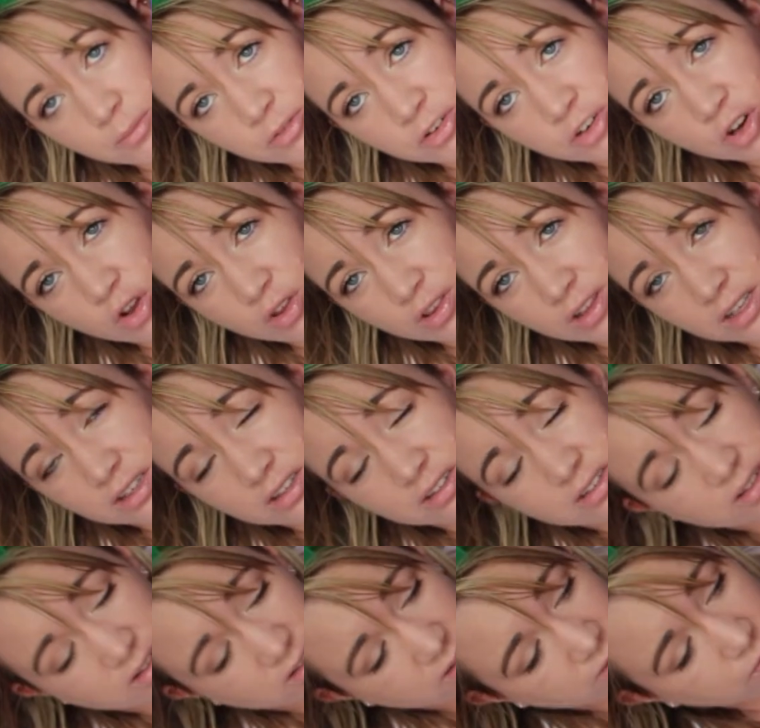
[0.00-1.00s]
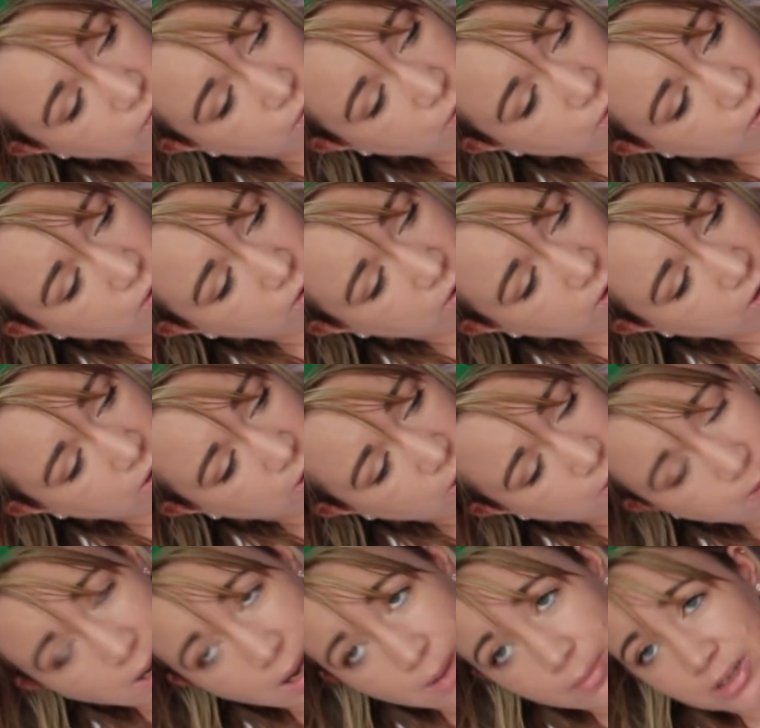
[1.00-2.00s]
She got this for
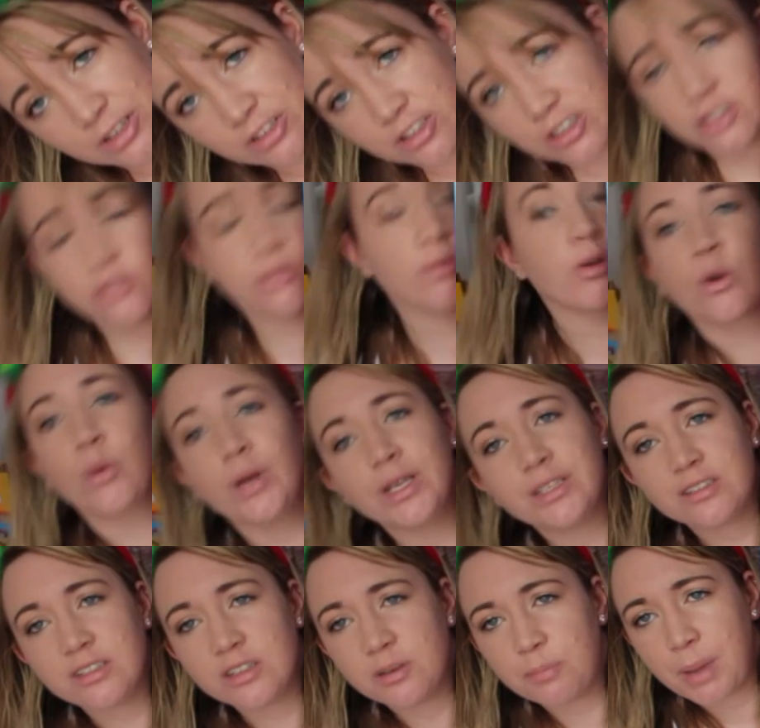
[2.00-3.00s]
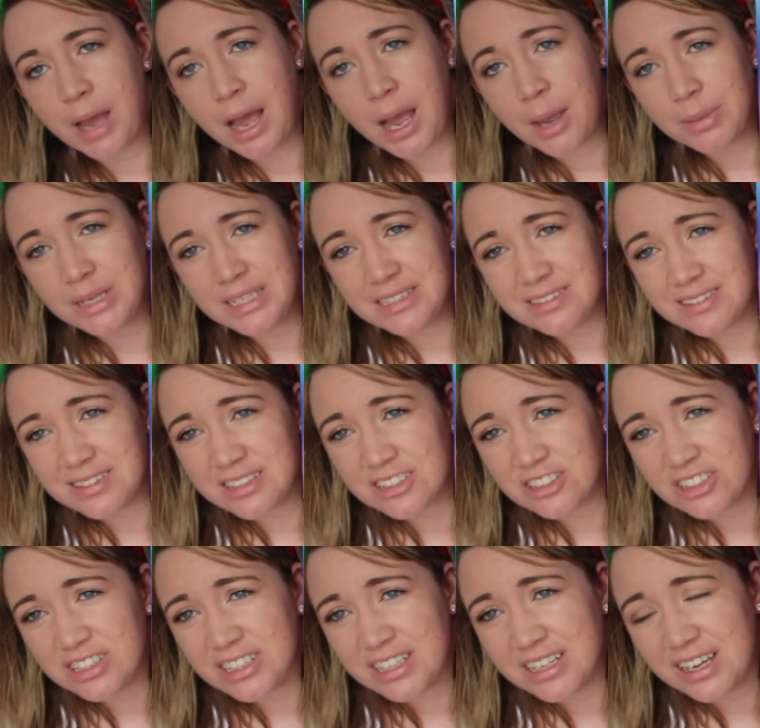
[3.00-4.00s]
her Barbie. She's requested Barbies
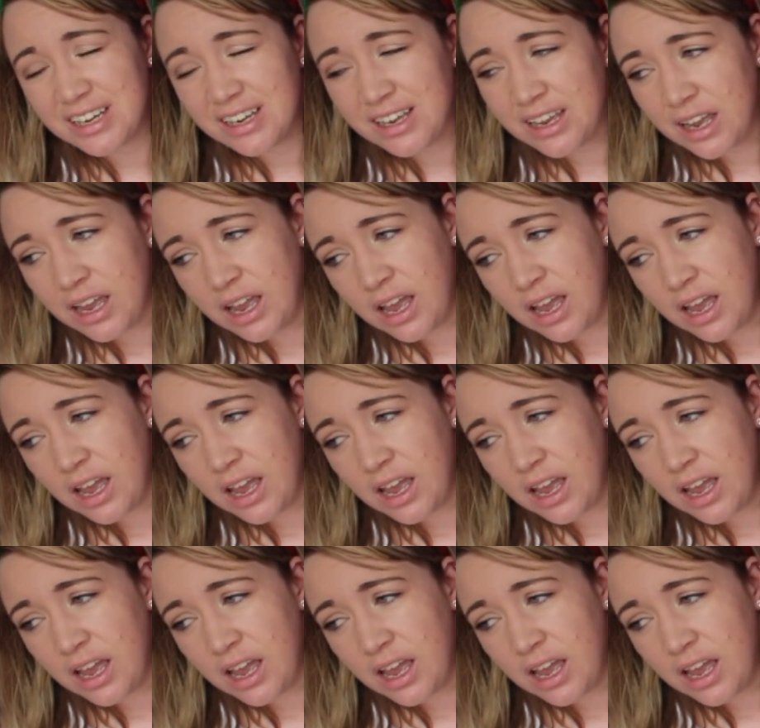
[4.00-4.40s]
this year.